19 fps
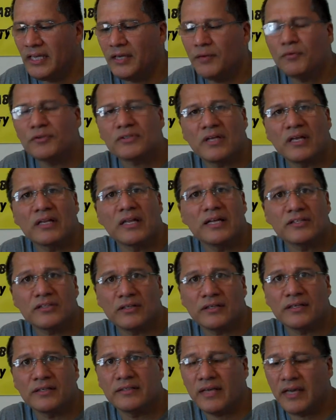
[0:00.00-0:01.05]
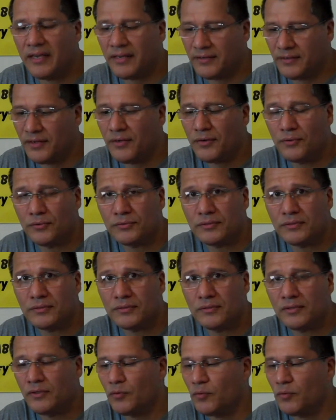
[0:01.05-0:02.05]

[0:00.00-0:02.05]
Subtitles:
it was allegedly diagnosed